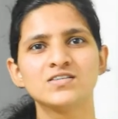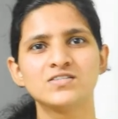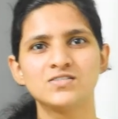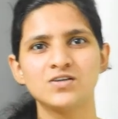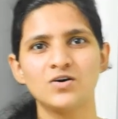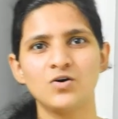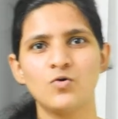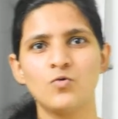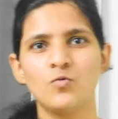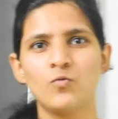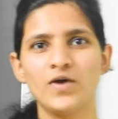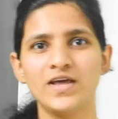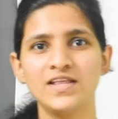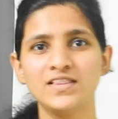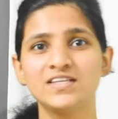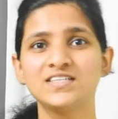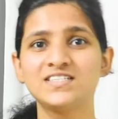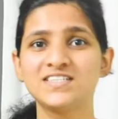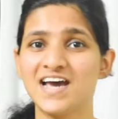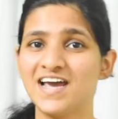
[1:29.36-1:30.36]
So
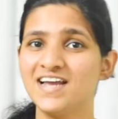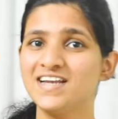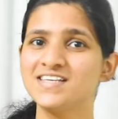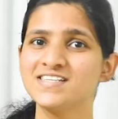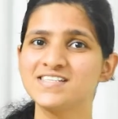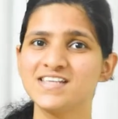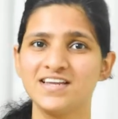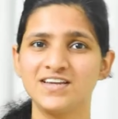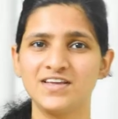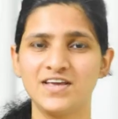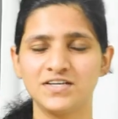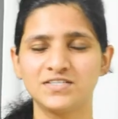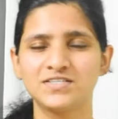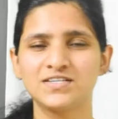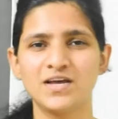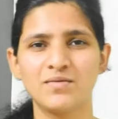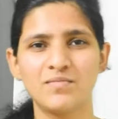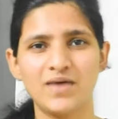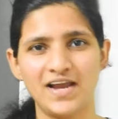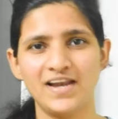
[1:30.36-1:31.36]
when the child is engaged
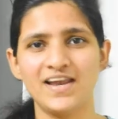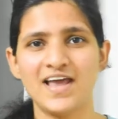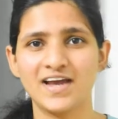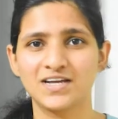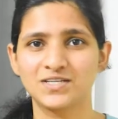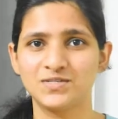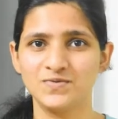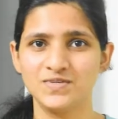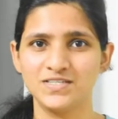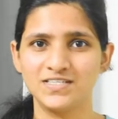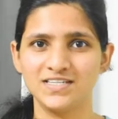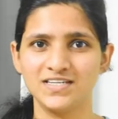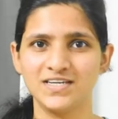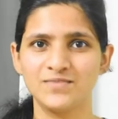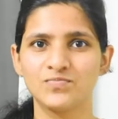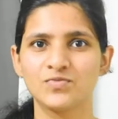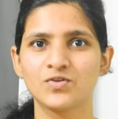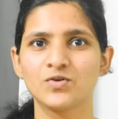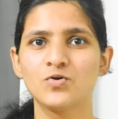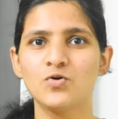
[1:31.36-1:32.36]
in a mild activity,
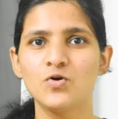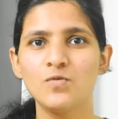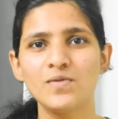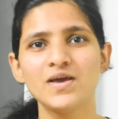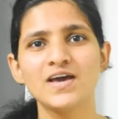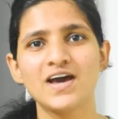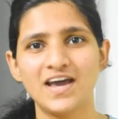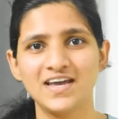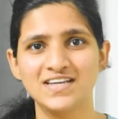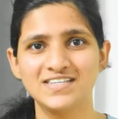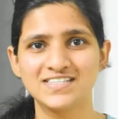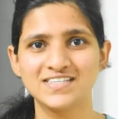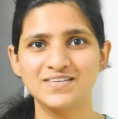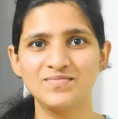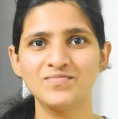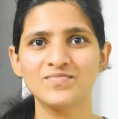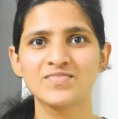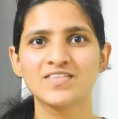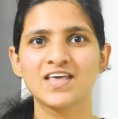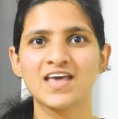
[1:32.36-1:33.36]
go behind
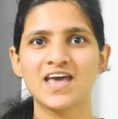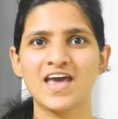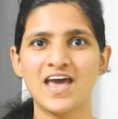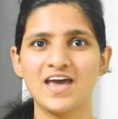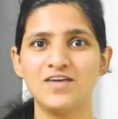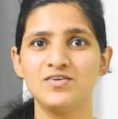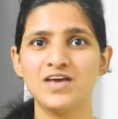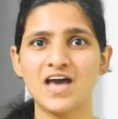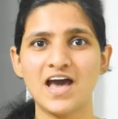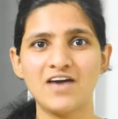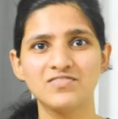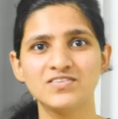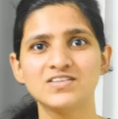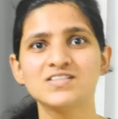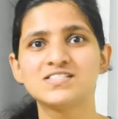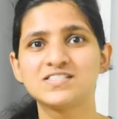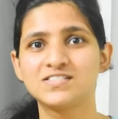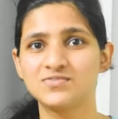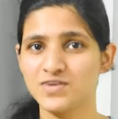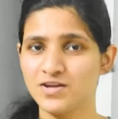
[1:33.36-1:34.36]
him and you have
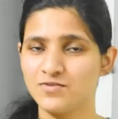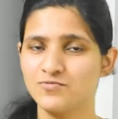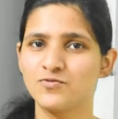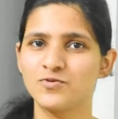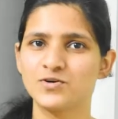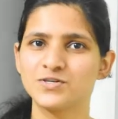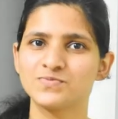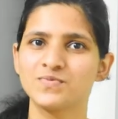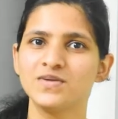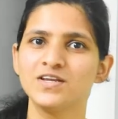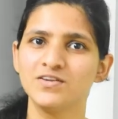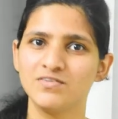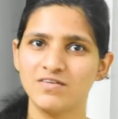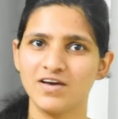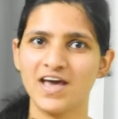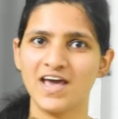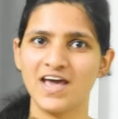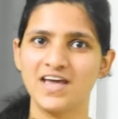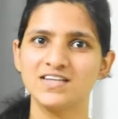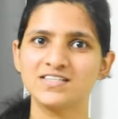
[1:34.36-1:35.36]
this reinforcement in
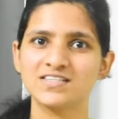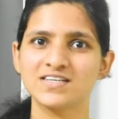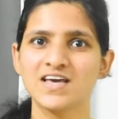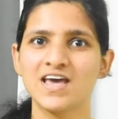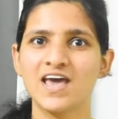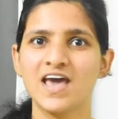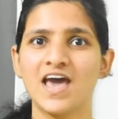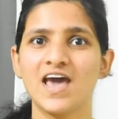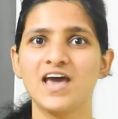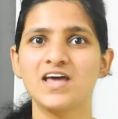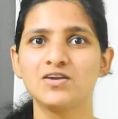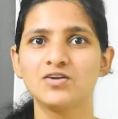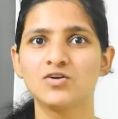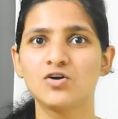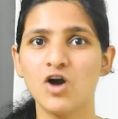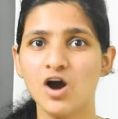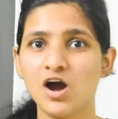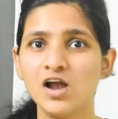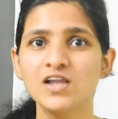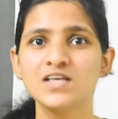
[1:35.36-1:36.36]
your hand
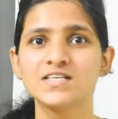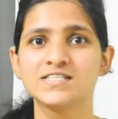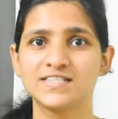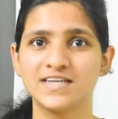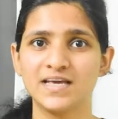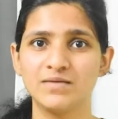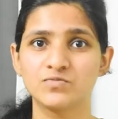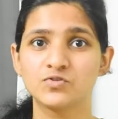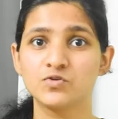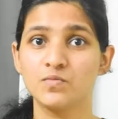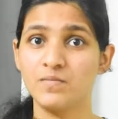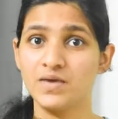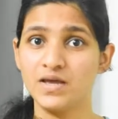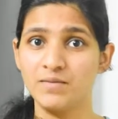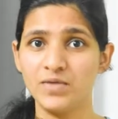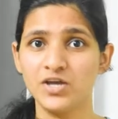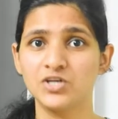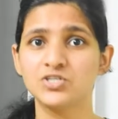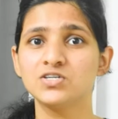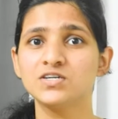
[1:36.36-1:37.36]
and call his name. So
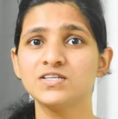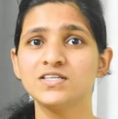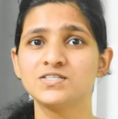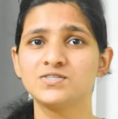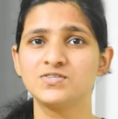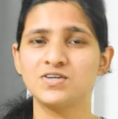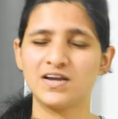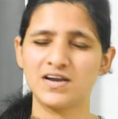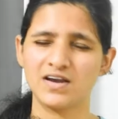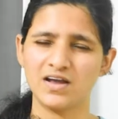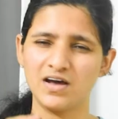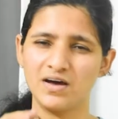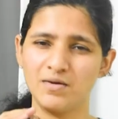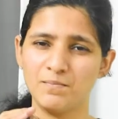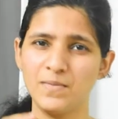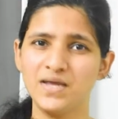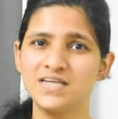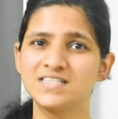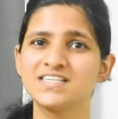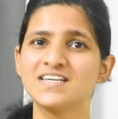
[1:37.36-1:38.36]
make sure that you are
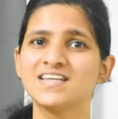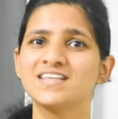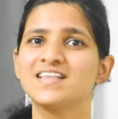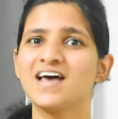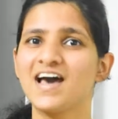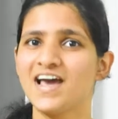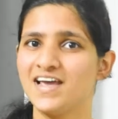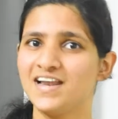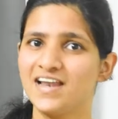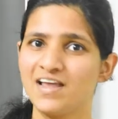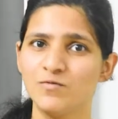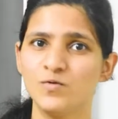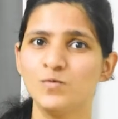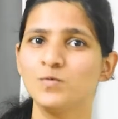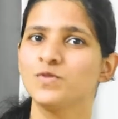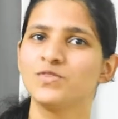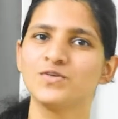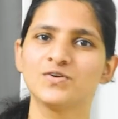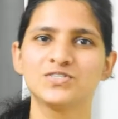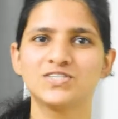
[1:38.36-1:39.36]
maintaining the eye
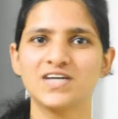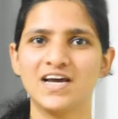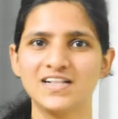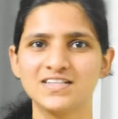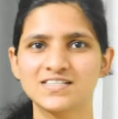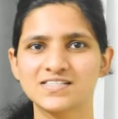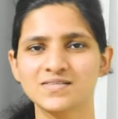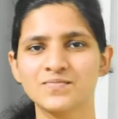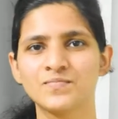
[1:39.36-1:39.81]
level with your child.